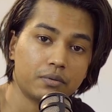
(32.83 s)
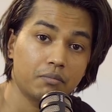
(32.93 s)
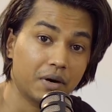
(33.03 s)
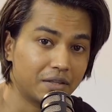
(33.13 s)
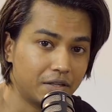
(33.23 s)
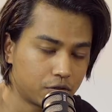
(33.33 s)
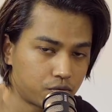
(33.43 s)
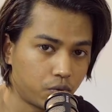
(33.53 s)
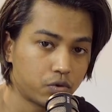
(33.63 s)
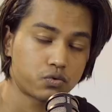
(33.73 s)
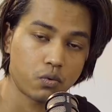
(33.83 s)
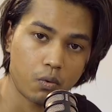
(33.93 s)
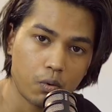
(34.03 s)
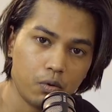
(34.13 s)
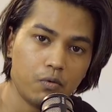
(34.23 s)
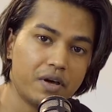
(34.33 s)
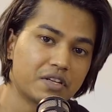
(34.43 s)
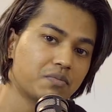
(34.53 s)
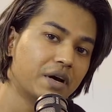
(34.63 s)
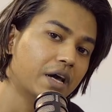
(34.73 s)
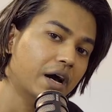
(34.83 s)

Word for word: but this was always my